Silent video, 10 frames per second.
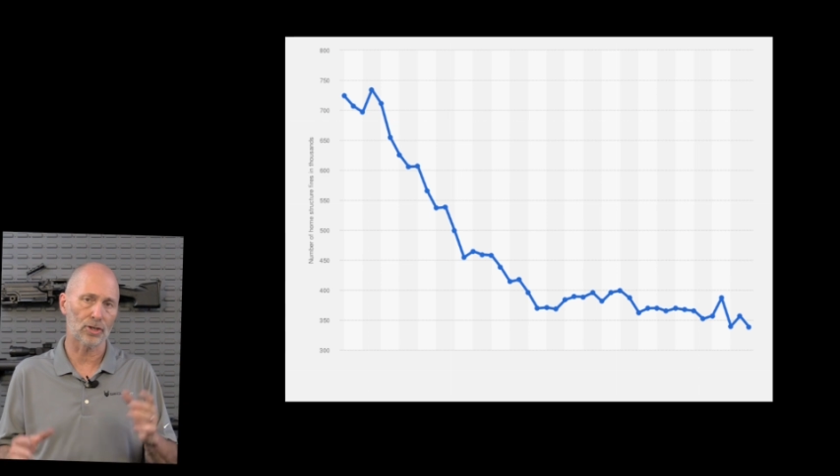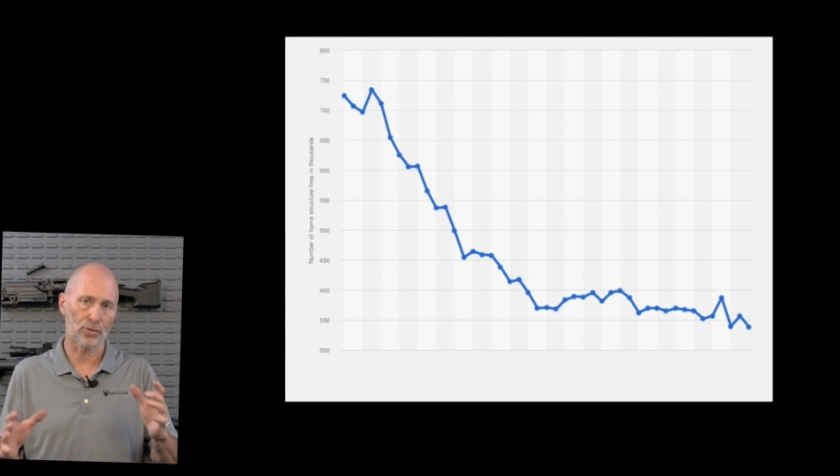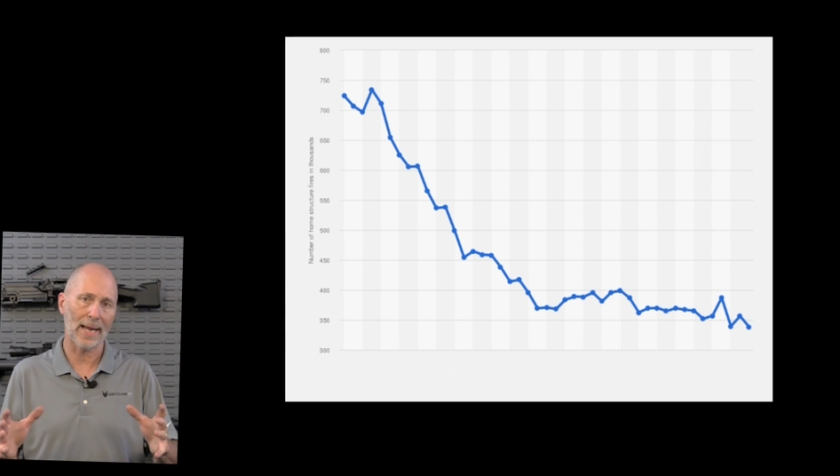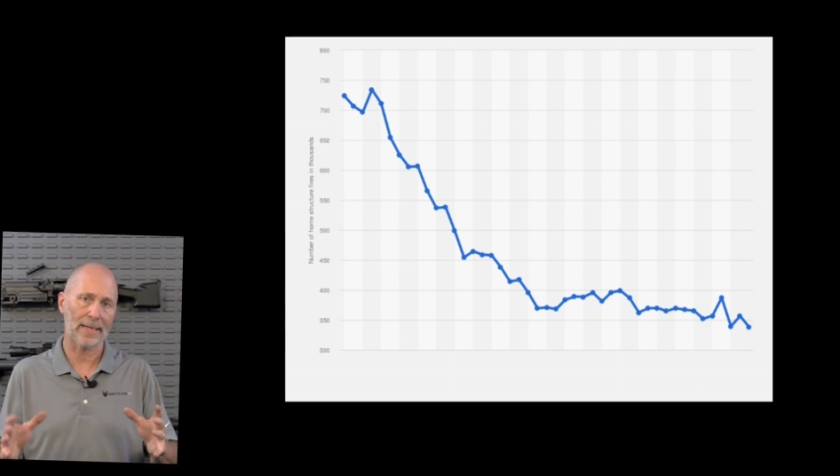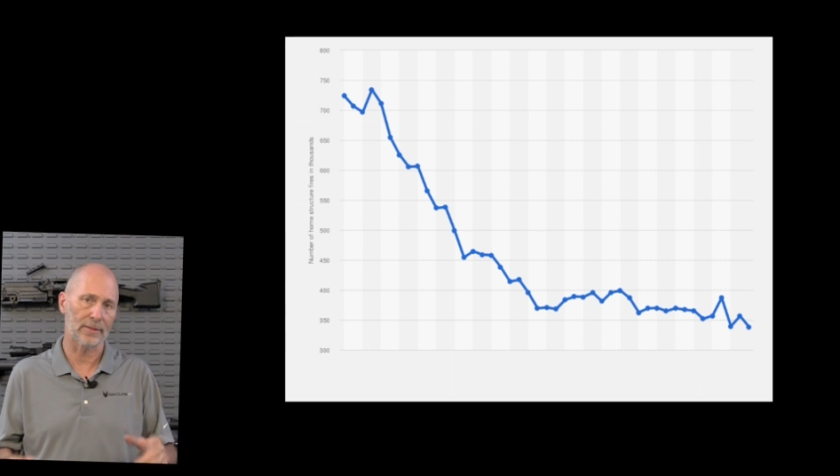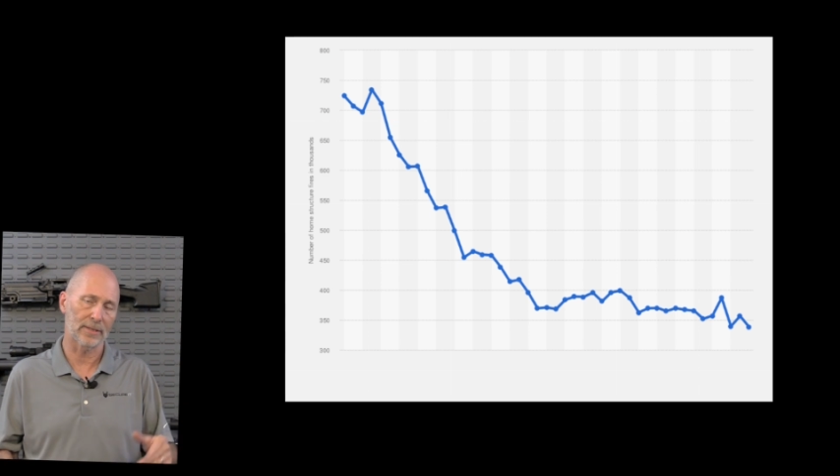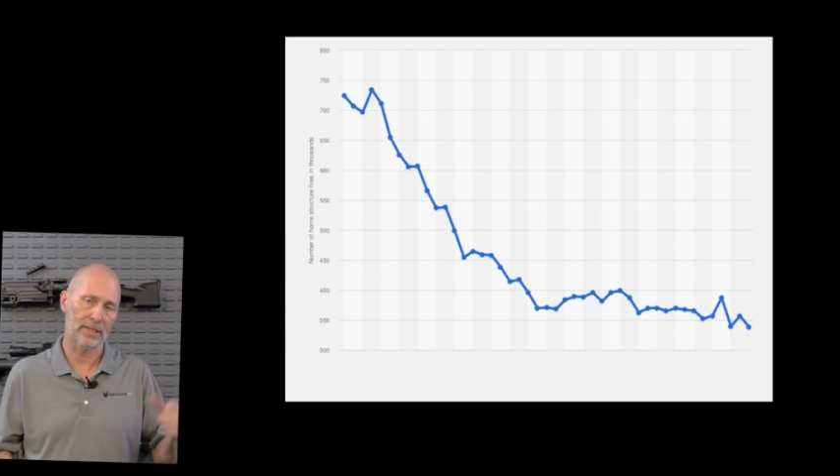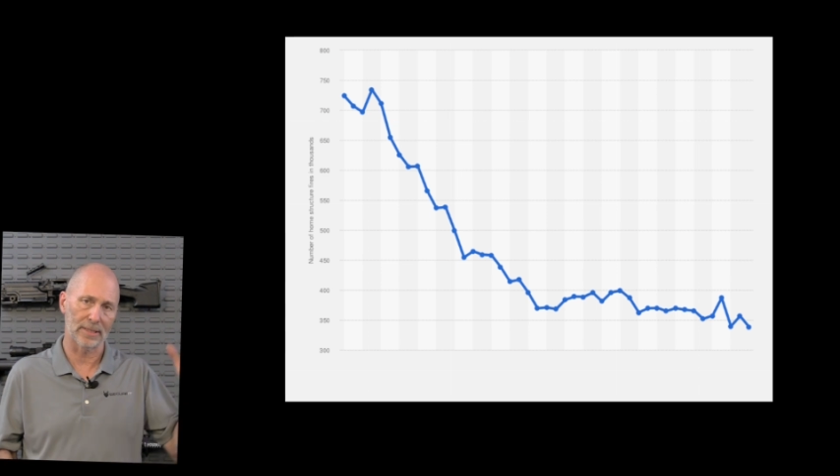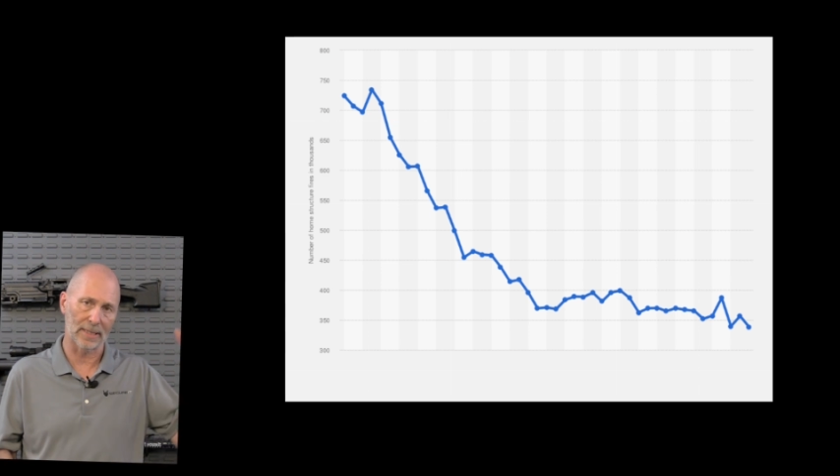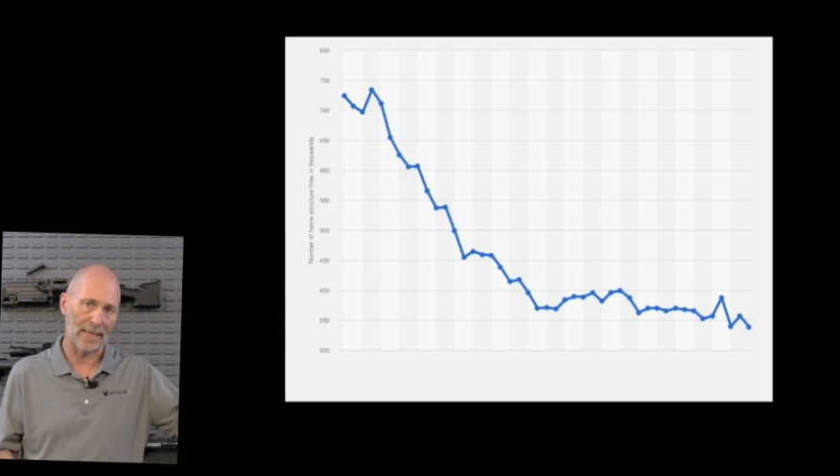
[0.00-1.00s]
tracking this
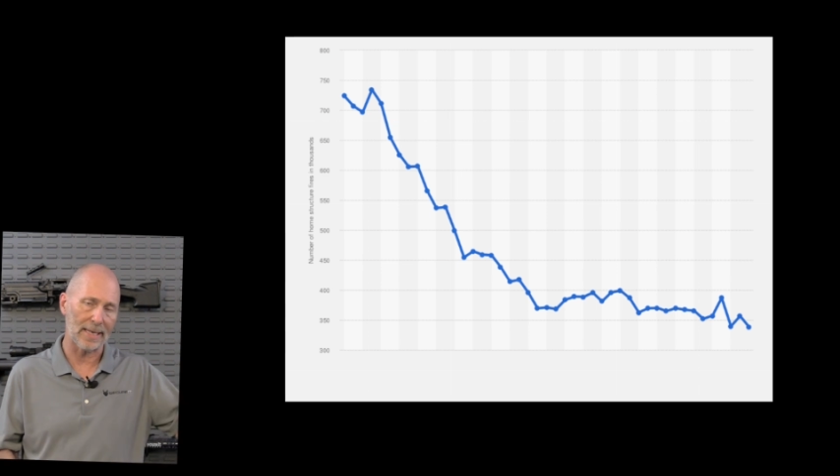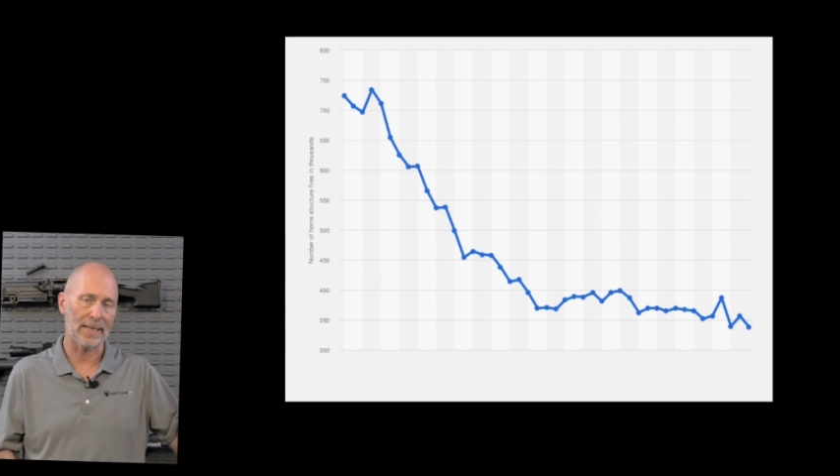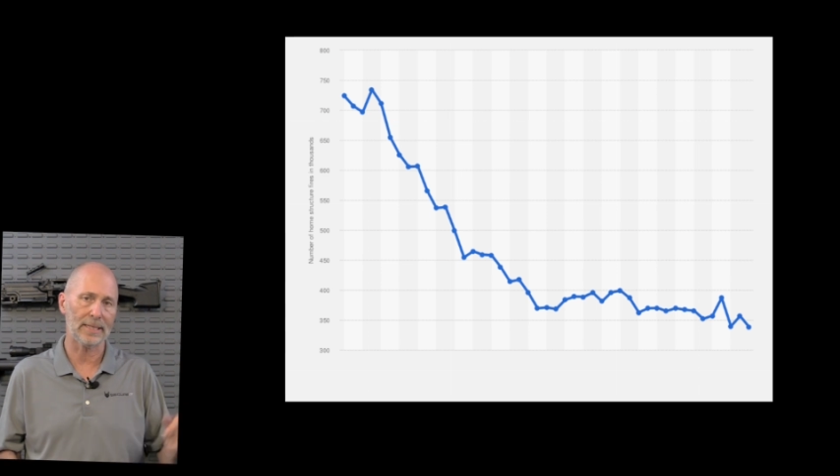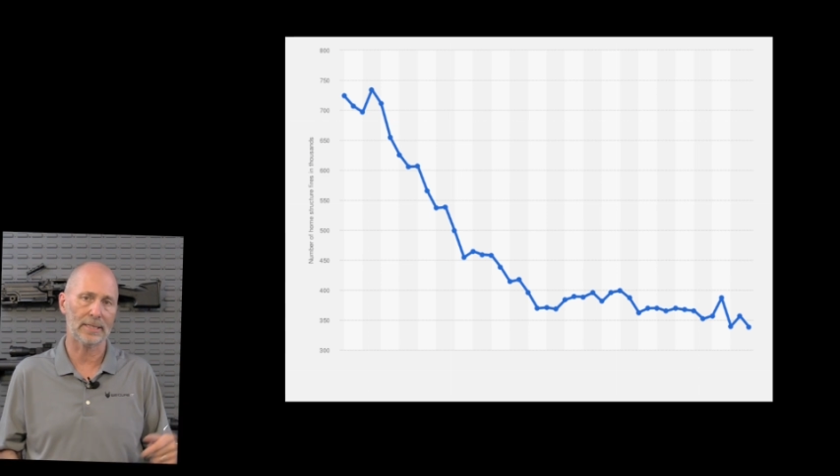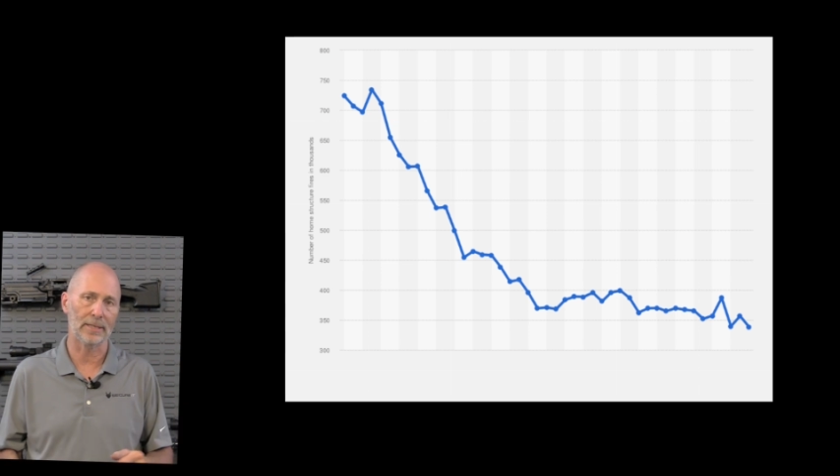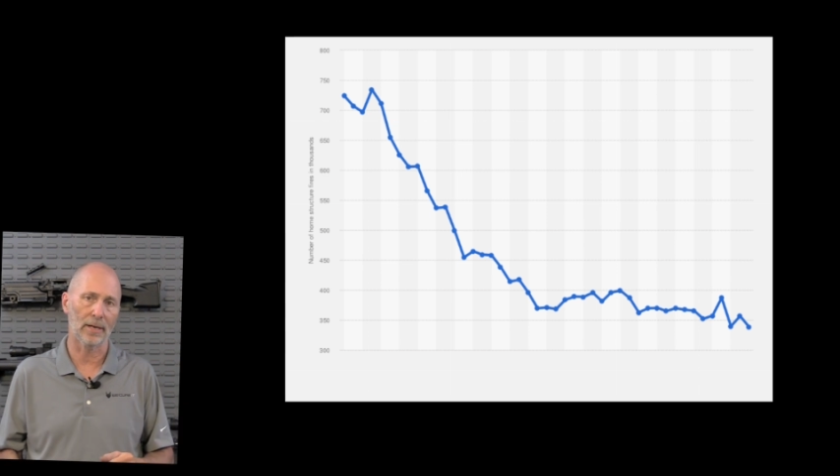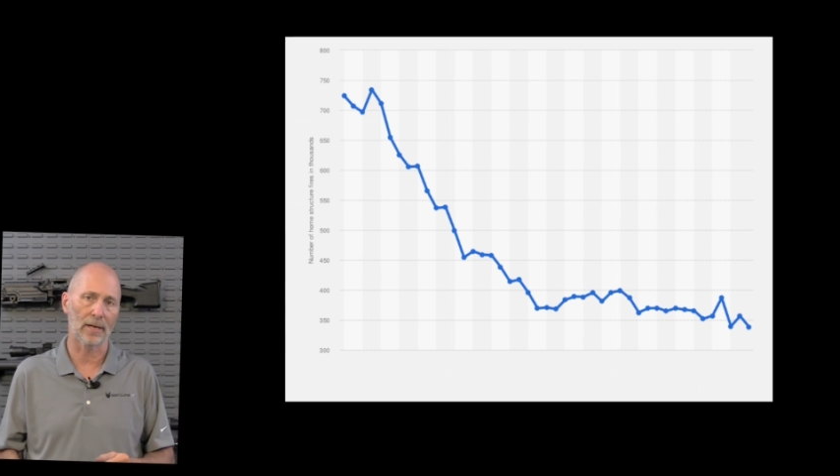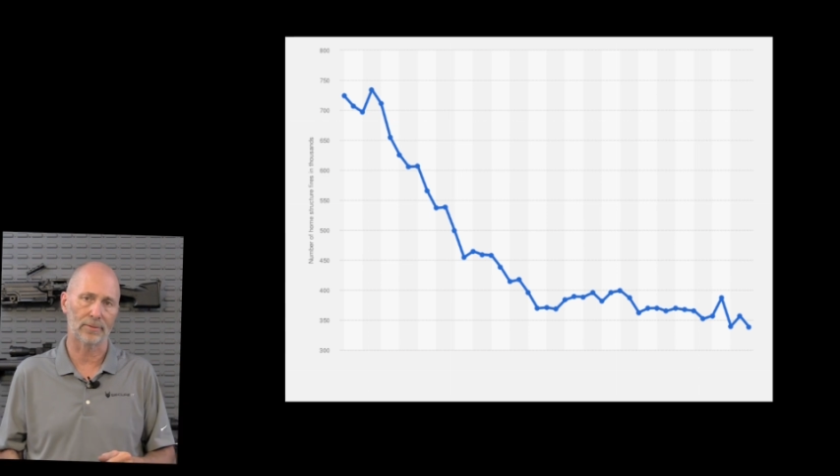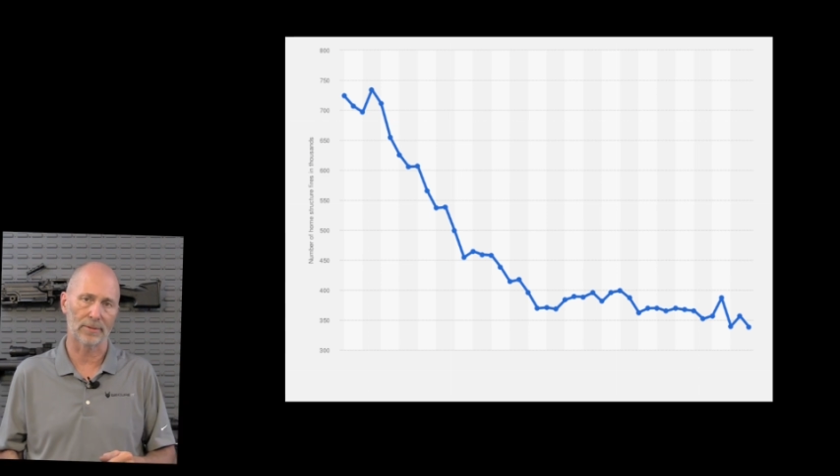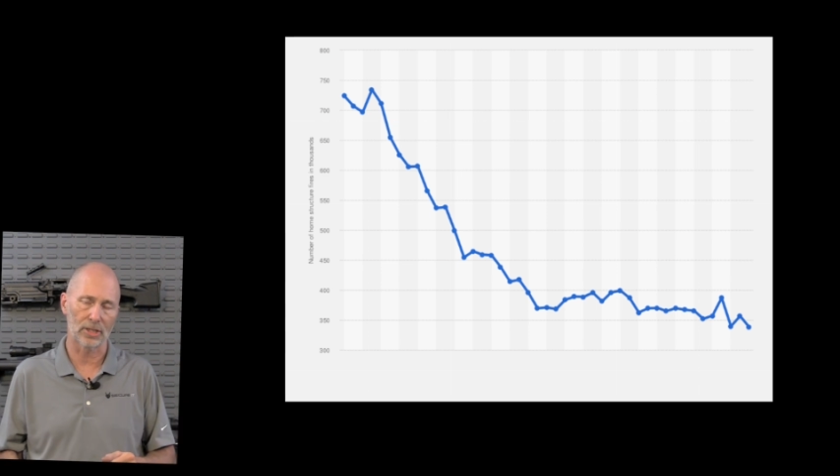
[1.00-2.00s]
in the late
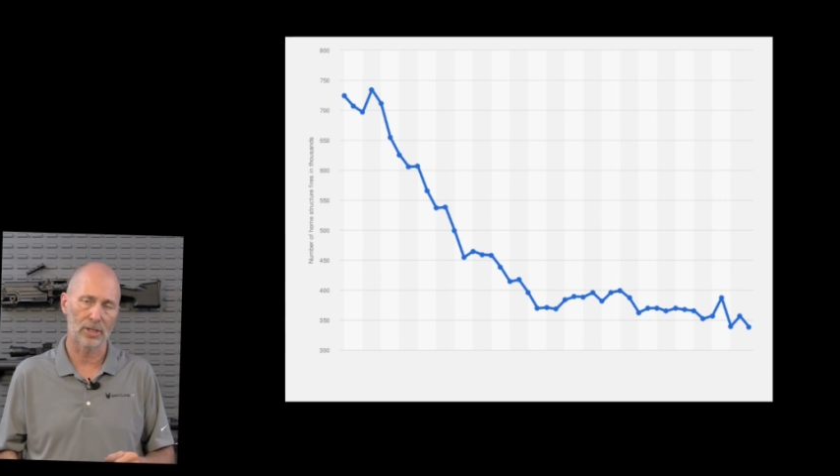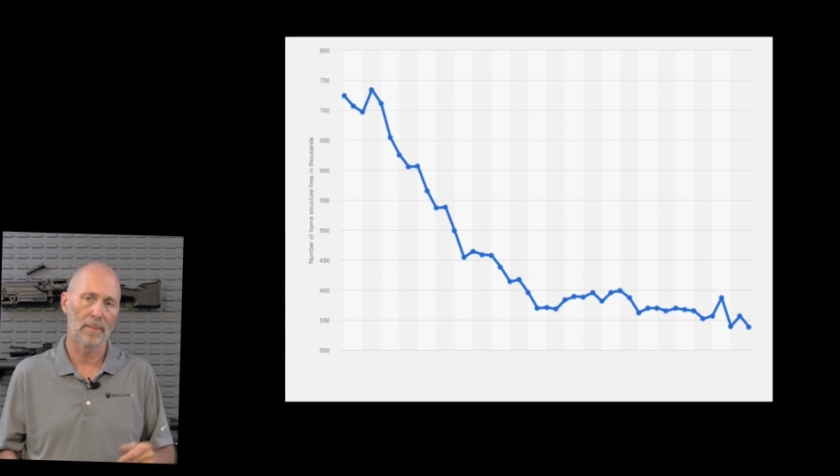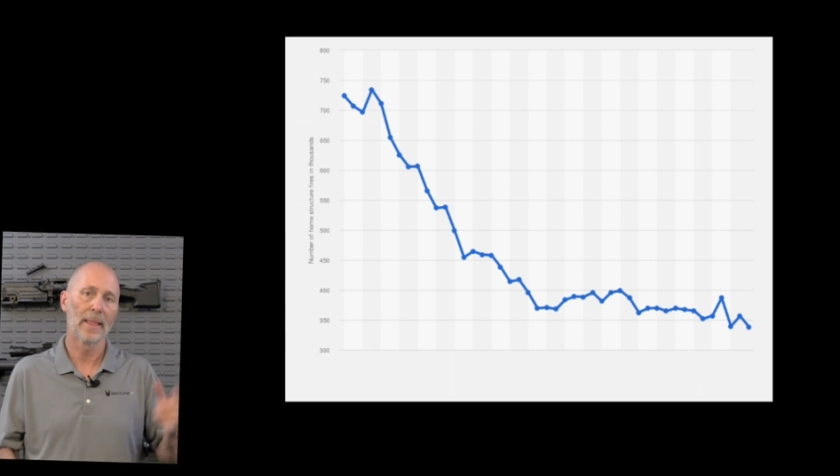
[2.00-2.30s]
1800s.